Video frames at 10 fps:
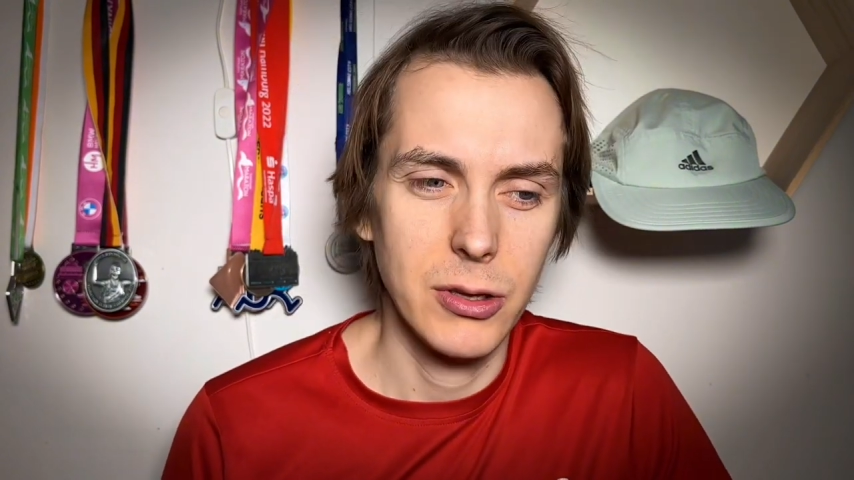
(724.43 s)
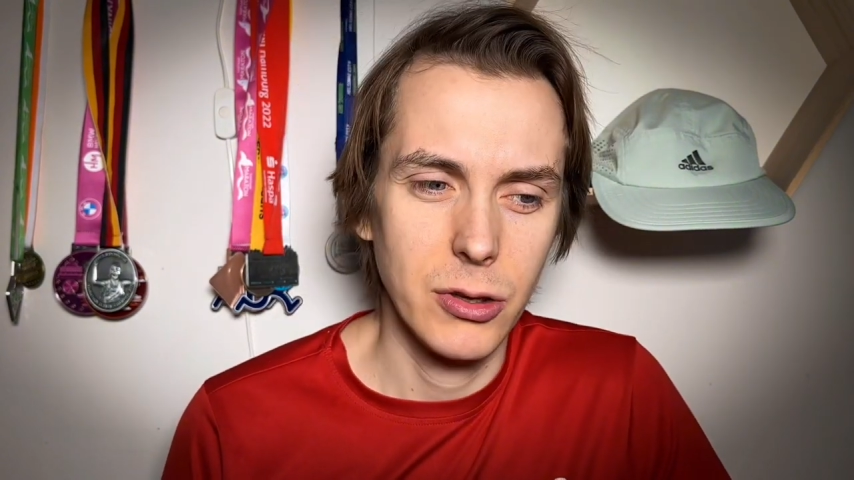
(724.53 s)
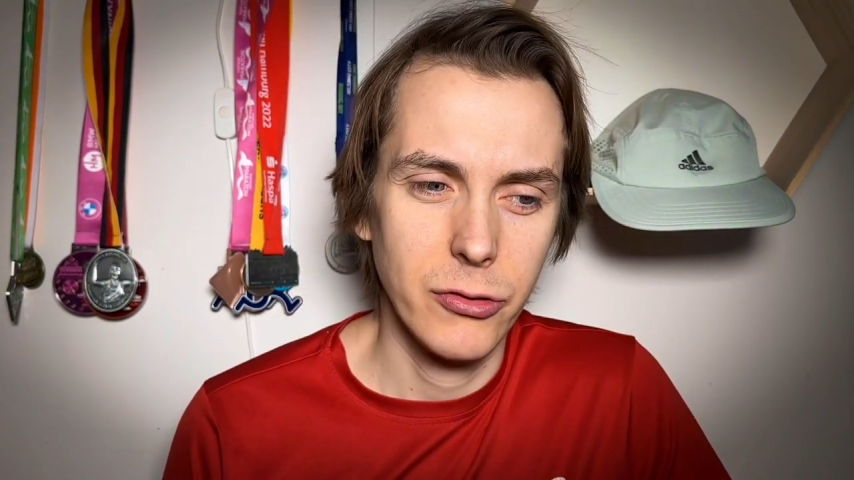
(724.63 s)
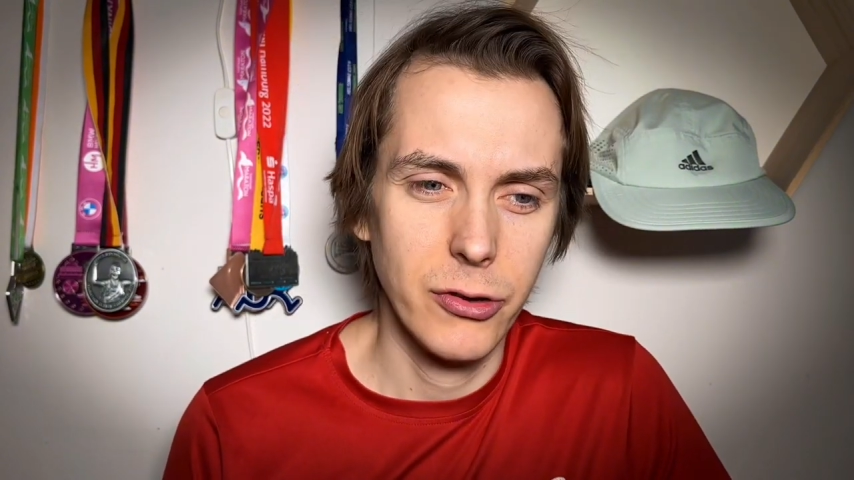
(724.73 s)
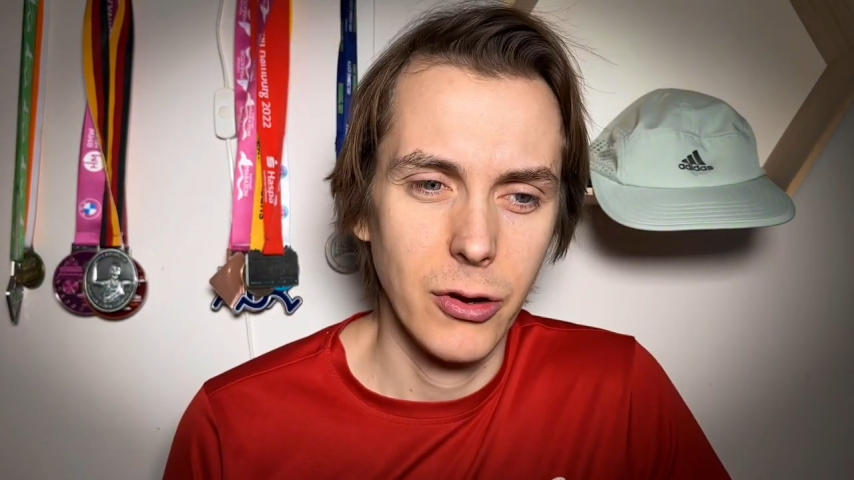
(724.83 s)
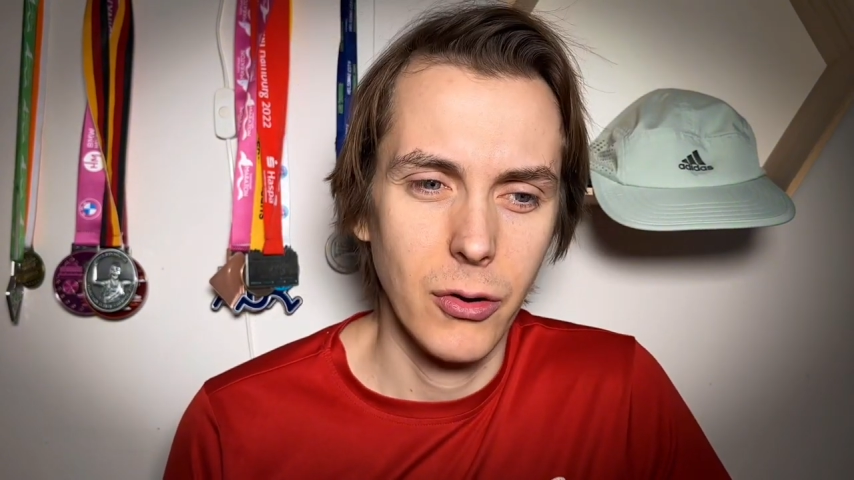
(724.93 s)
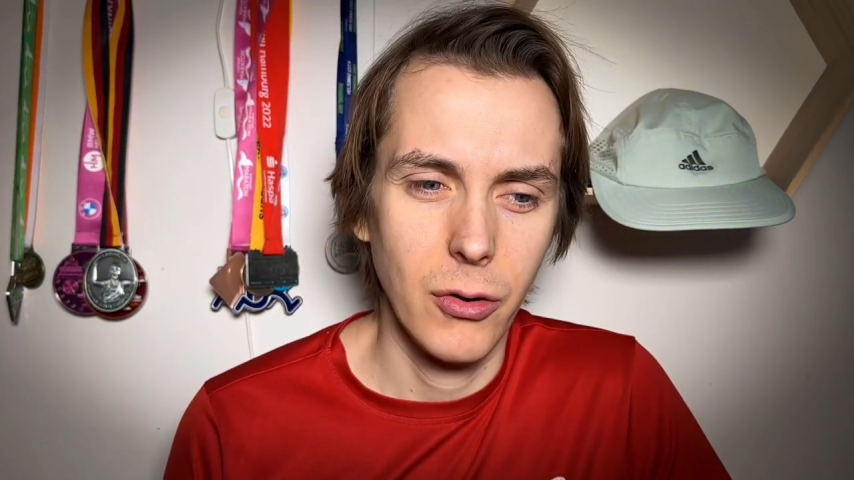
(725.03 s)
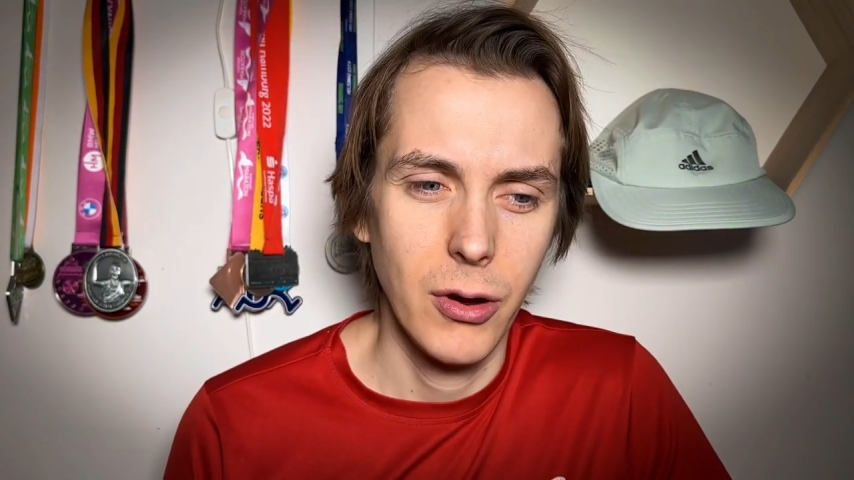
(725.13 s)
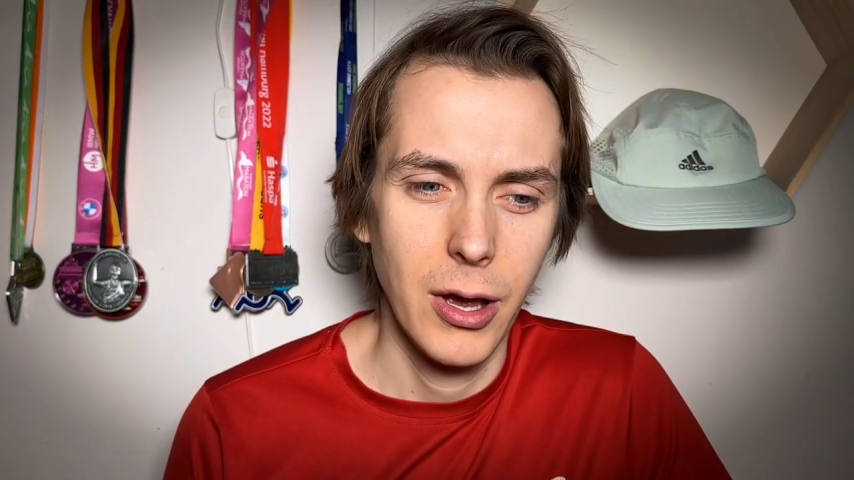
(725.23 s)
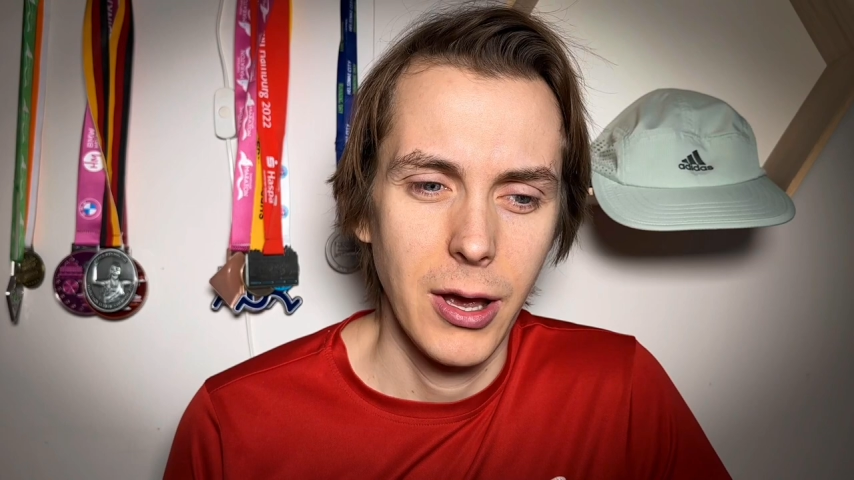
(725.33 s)

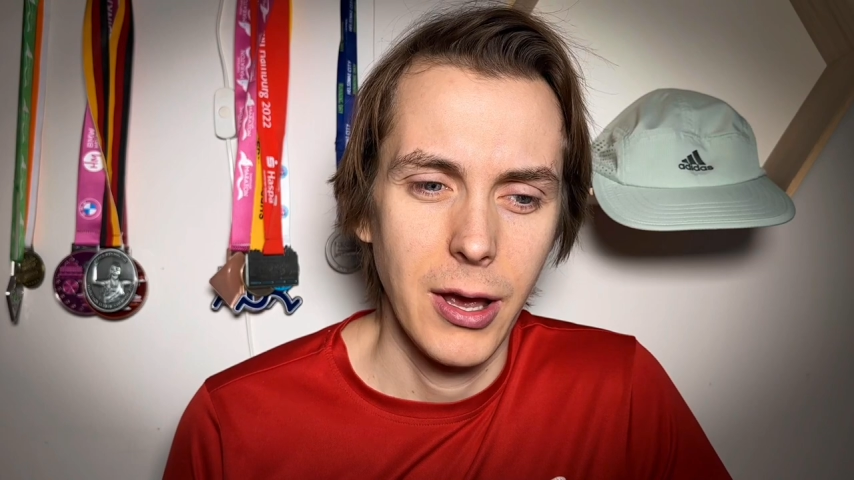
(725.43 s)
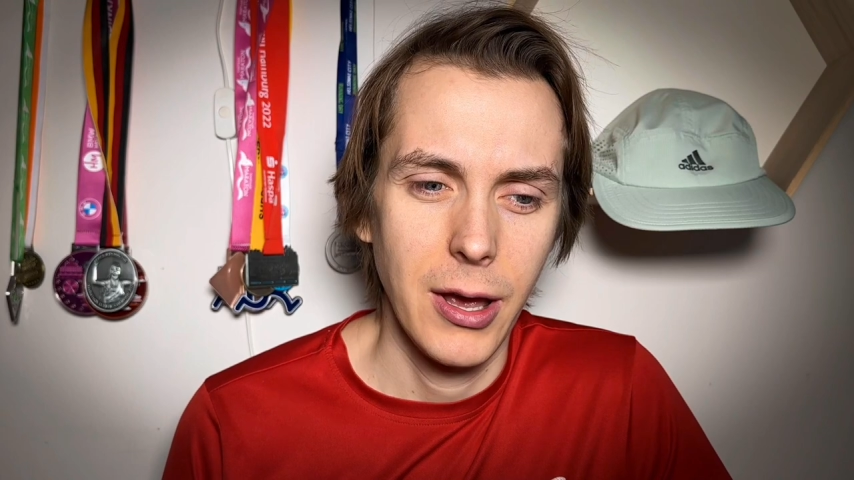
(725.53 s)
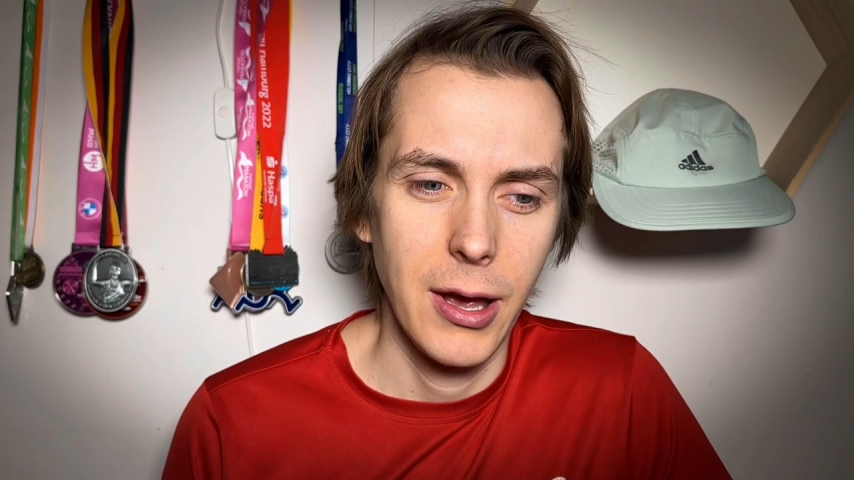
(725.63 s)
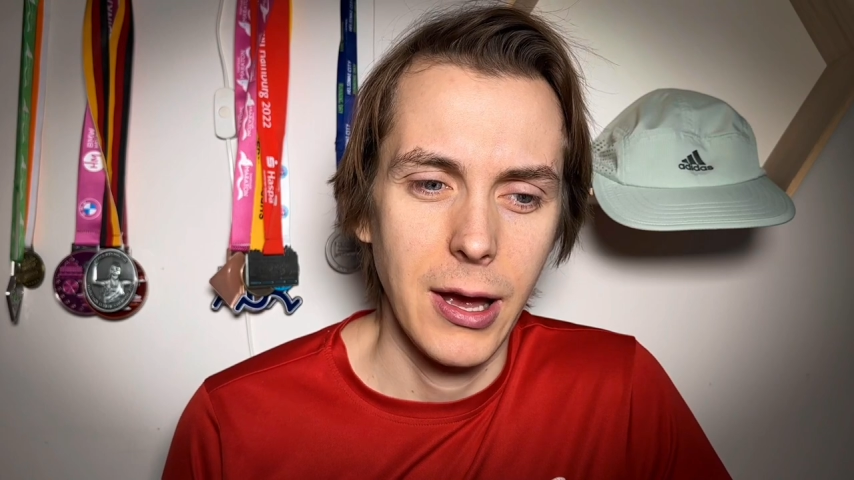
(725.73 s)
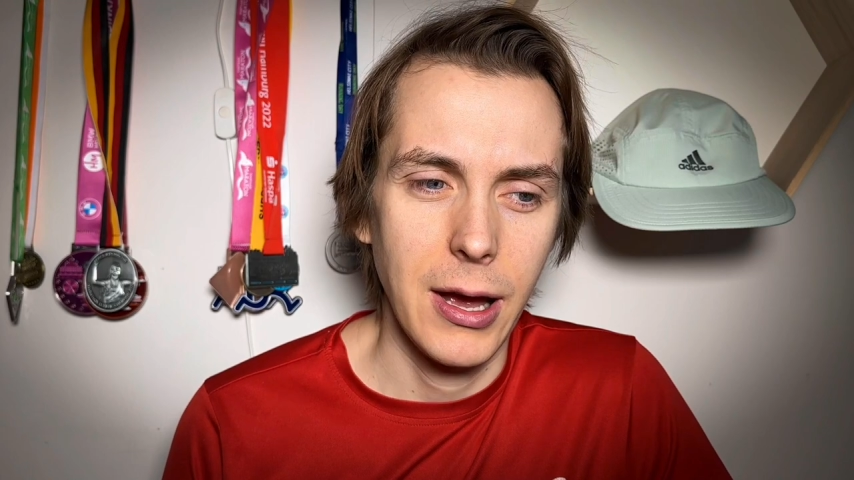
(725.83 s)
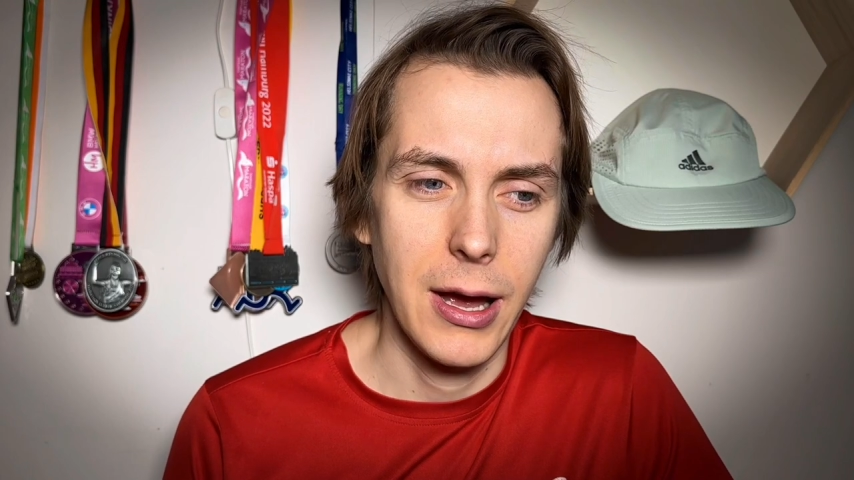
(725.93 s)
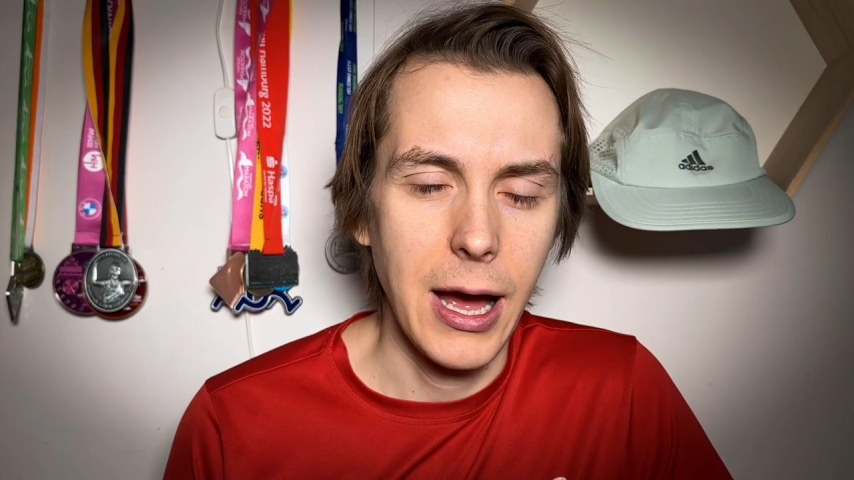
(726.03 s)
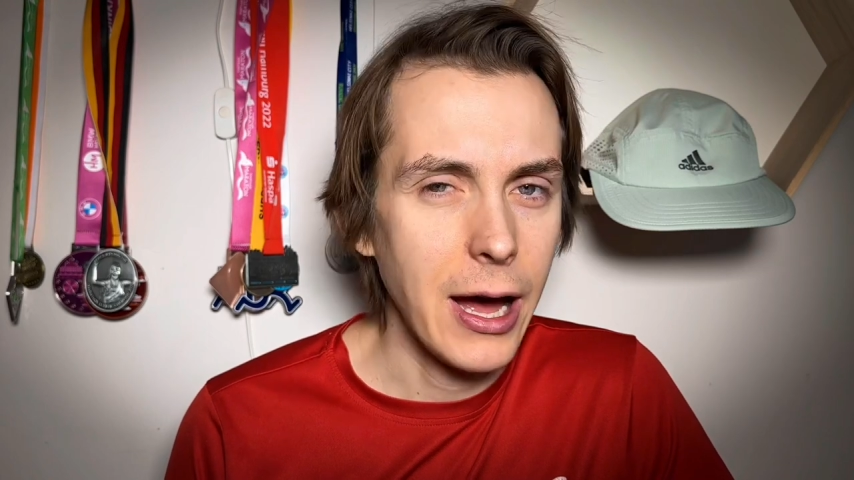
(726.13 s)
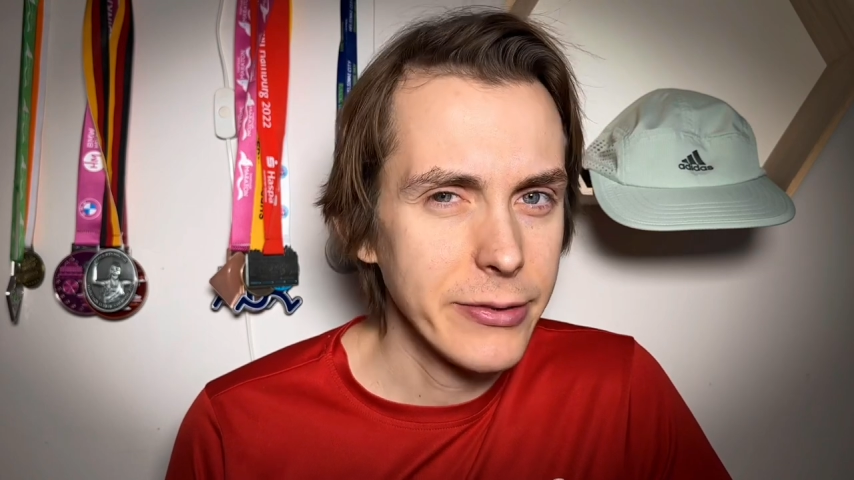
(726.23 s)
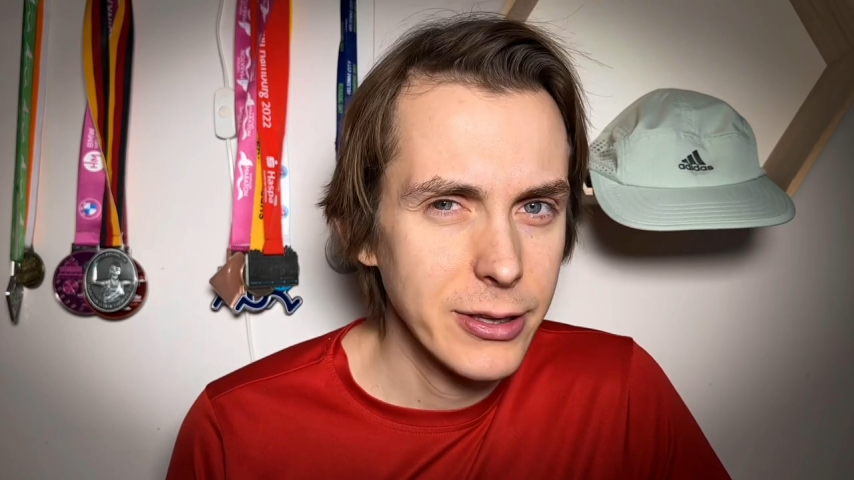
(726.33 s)
So
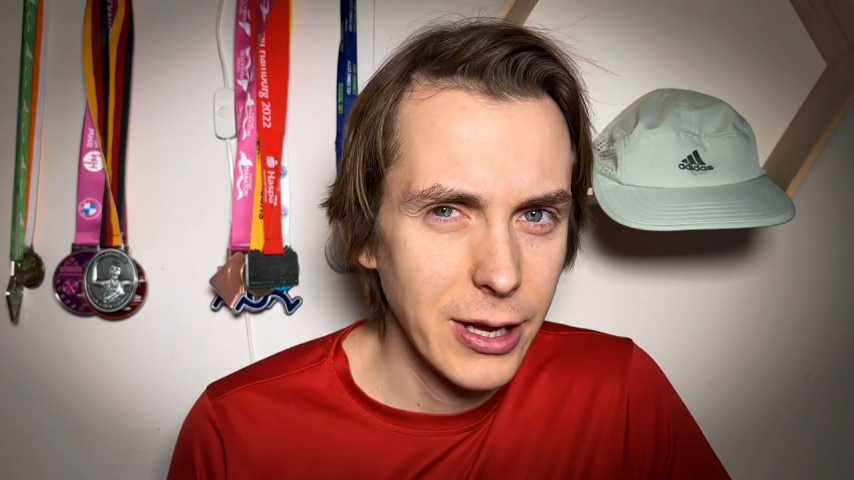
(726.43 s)
after